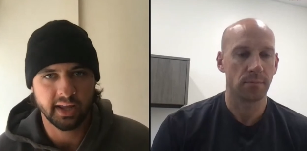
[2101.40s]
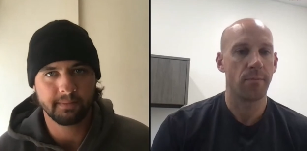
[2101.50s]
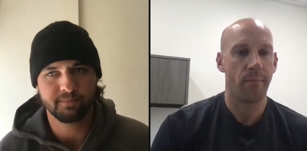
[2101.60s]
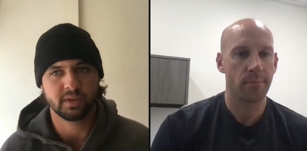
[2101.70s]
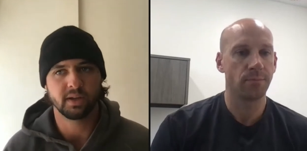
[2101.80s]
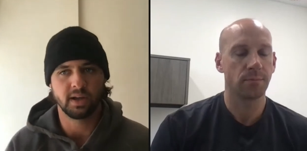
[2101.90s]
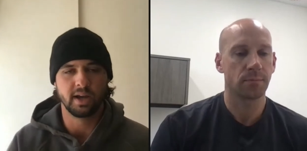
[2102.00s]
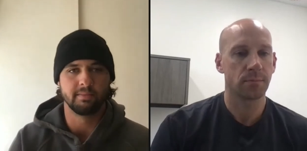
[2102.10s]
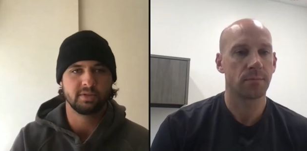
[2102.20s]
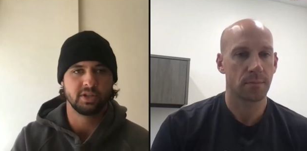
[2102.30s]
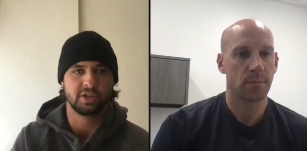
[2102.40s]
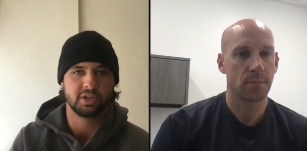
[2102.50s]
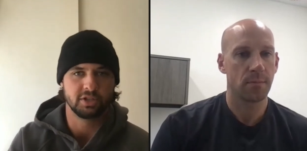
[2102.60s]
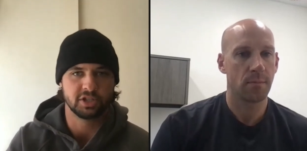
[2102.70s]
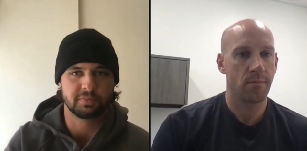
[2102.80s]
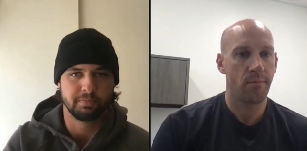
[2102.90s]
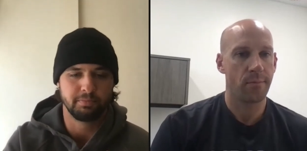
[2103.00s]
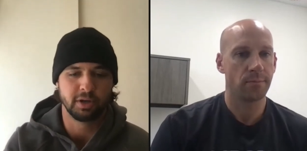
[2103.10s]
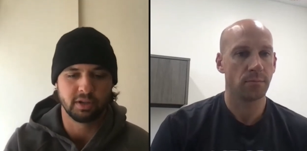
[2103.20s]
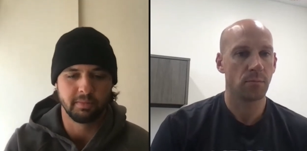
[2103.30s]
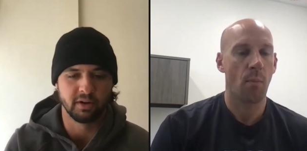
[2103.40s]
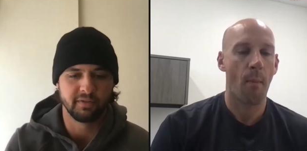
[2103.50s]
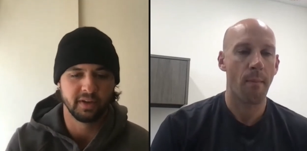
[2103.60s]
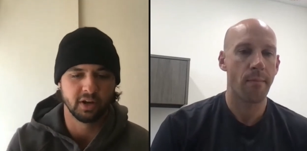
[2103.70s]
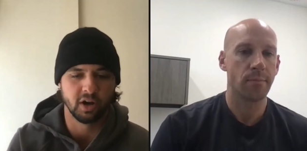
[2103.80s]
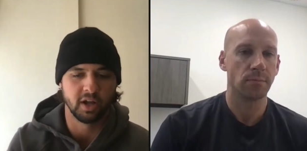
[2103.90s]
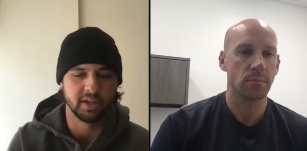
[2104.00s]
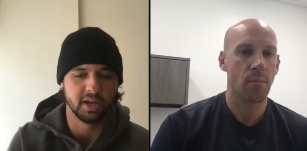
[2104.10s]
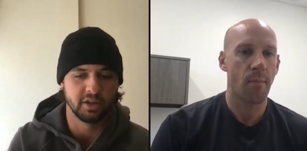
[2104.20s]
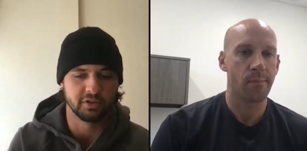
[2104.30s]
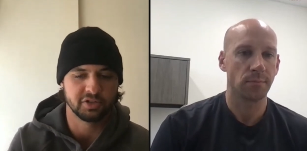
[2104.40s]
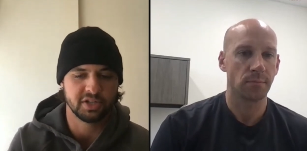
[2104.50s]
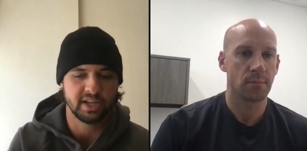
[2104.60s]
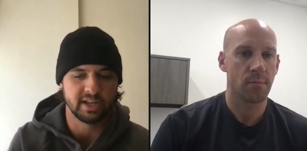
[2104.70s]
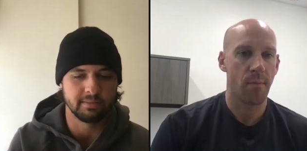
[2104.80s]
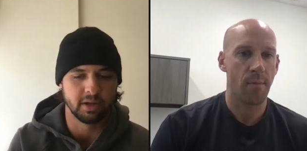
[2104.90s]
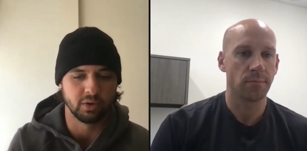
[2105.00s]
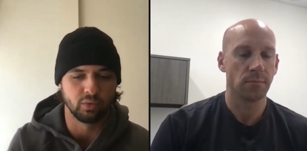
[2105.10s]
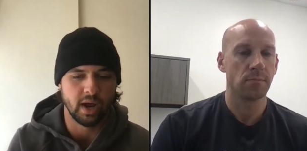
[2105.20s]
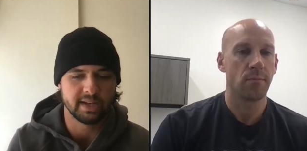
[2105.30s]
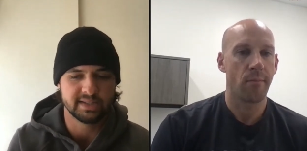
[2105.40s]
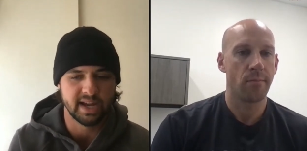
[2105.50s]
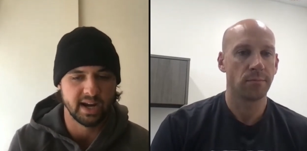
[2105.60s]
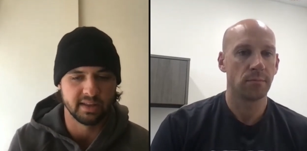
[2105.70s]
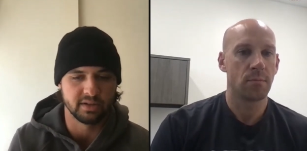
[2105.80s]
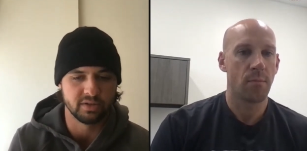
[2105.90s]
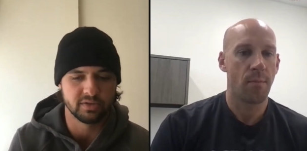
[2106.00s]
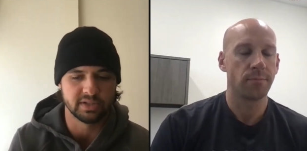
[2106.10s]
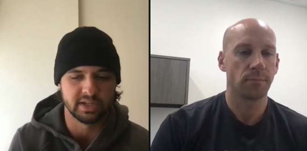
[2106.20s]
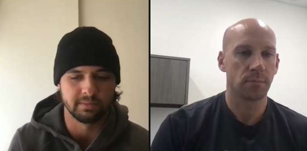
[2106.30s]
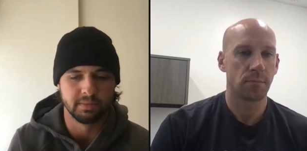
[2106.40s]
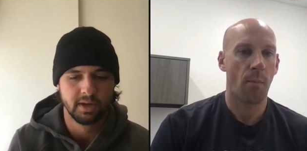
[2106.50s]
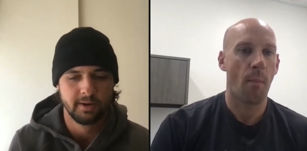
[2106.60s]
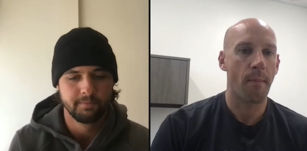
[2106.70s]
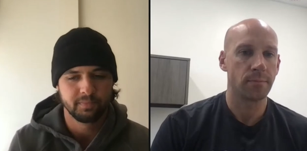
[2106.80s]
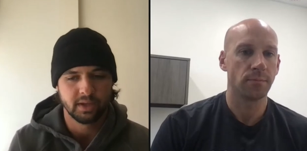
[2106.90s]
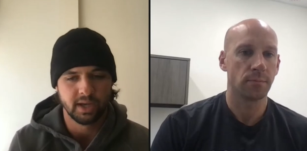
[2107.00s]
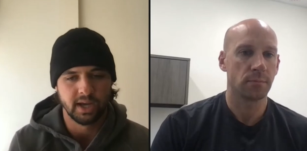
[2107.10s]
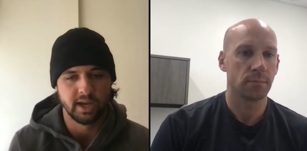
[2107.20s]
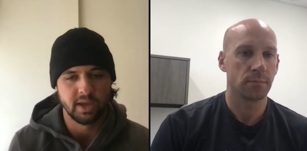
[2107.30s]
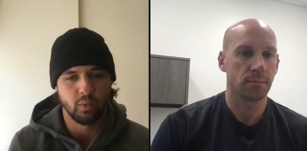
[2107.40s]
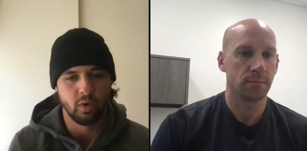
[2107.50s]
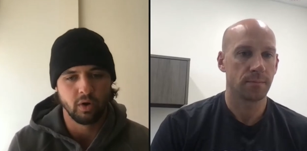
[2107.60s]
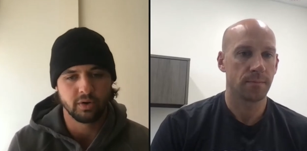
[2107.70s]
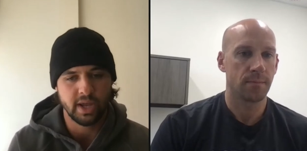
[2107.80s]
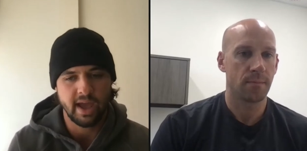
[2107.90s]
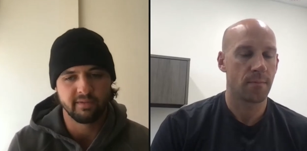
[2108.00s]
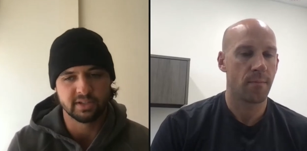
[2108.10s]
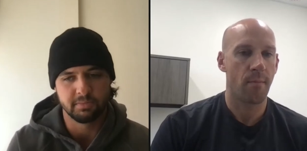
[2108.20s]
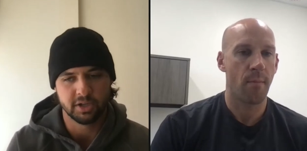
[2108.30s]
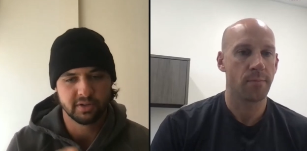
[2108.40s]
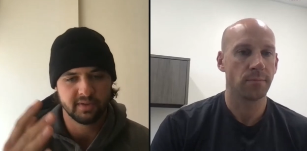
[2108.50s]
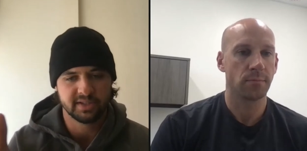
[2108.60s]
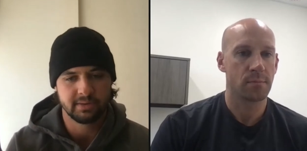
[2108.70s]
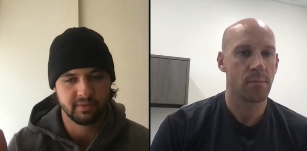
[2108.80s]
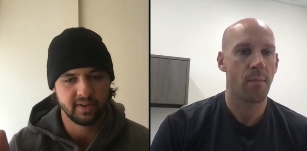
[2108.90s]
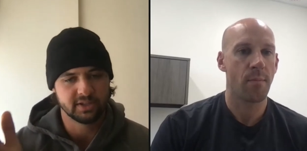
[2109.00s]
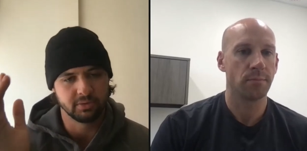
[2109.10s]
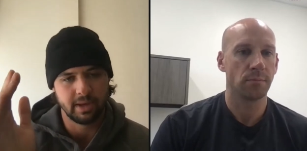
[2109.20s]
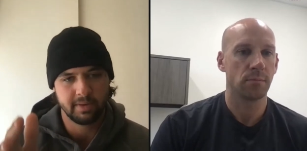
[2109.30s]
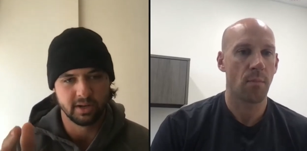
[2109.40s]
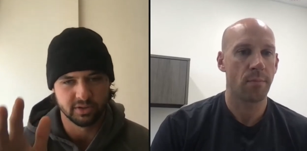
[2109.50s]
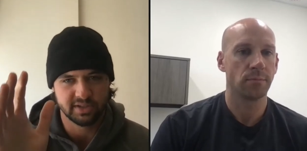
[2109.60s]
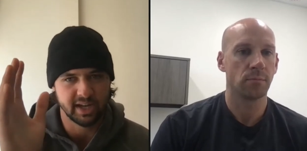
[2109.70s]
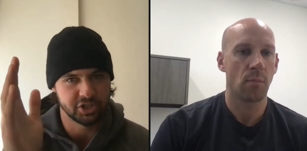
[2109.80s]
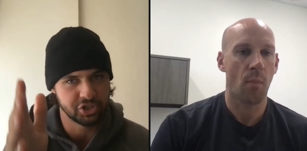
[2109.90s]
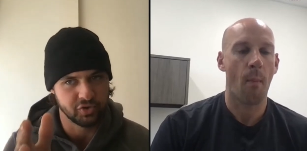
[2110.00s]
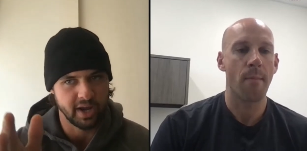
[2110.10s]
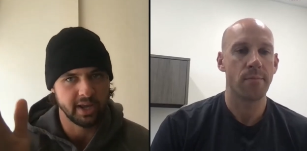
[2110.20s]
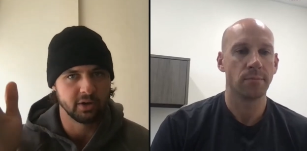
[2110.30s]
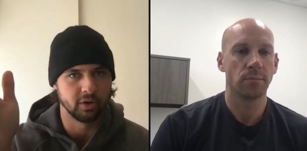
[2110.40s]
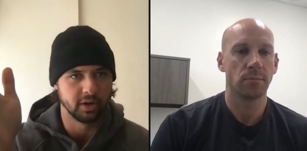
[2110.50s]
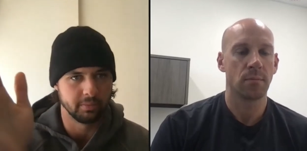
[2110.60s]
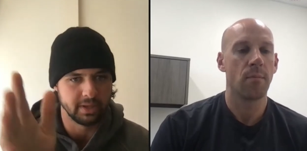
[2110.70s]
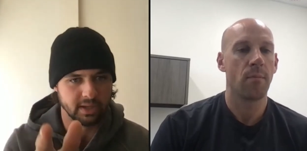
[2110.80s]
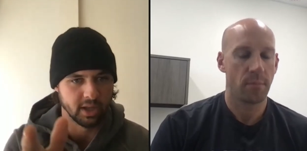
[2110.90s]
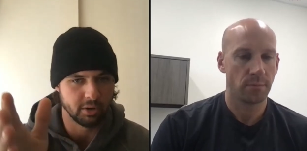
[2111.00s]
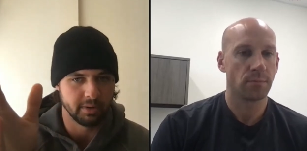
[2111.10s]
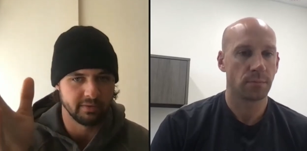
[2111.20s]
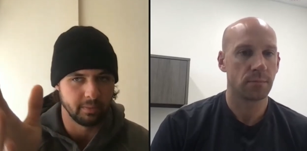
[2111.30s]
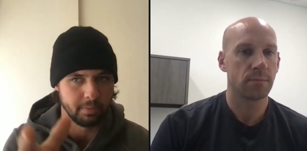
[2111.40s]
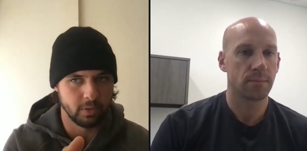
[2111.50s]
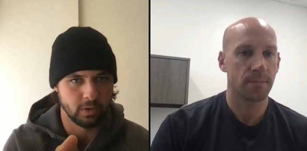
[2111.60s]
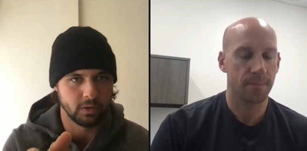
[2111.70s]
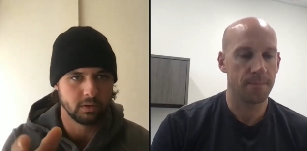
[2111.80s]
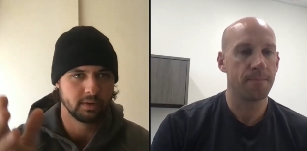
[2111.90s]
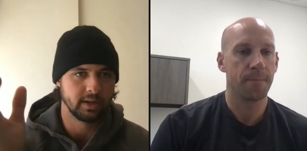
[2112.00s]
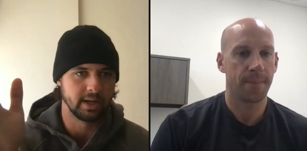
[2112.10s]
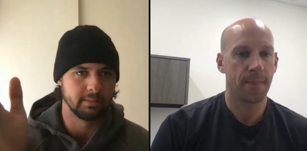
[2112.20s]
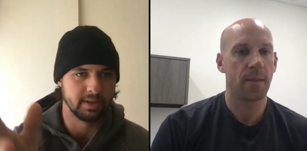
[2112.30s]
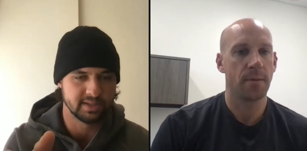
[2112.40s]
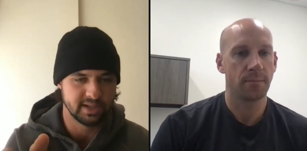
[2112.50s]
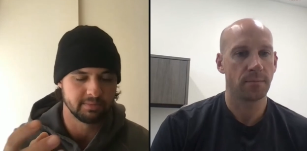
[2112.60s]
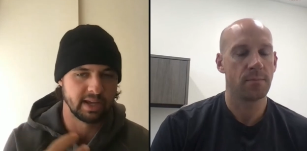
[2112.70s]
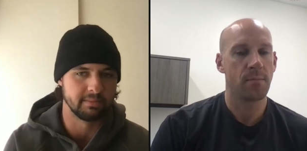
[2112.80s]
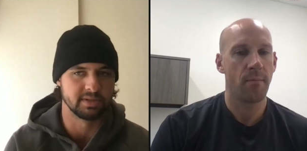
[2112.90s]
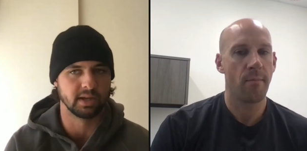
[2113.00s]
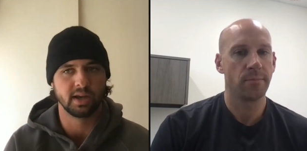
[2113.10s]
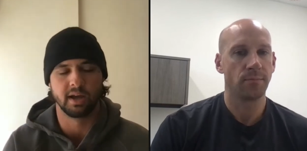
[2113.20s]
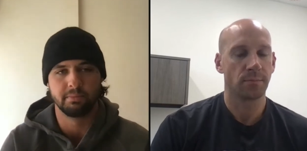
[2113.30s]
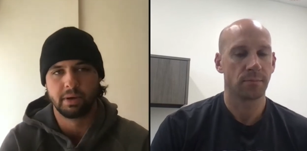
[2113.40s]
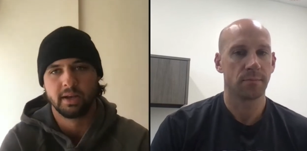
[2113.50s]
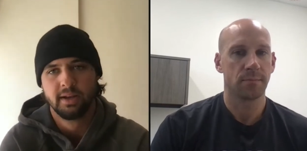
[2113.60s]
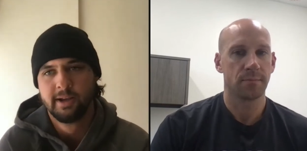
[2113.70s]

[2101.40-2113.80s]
Speaker 1: it um, to, to just put the middle finger on the other seam on the right side of the two seam uh, it won't have as much of the seam effect so maybe it'll stay straight or it'll be a little bit of a pull um, sometimes it cut but